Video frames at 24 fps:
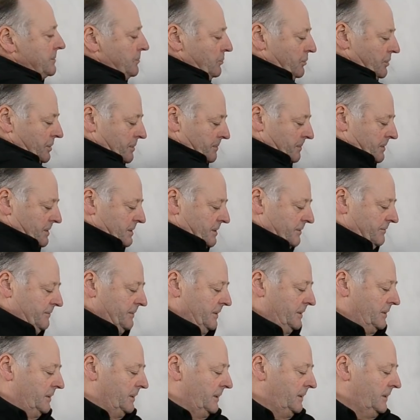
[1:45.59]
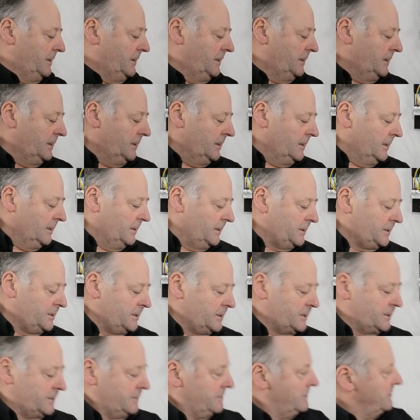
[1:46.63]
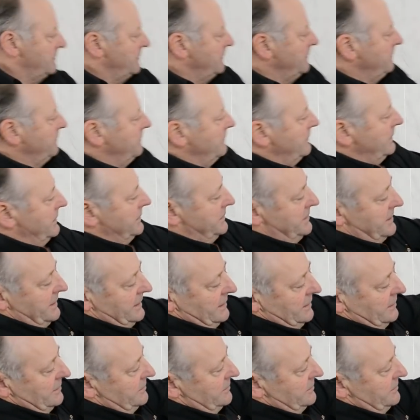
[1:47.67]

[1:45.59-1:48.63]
more specifically. This is a tank that's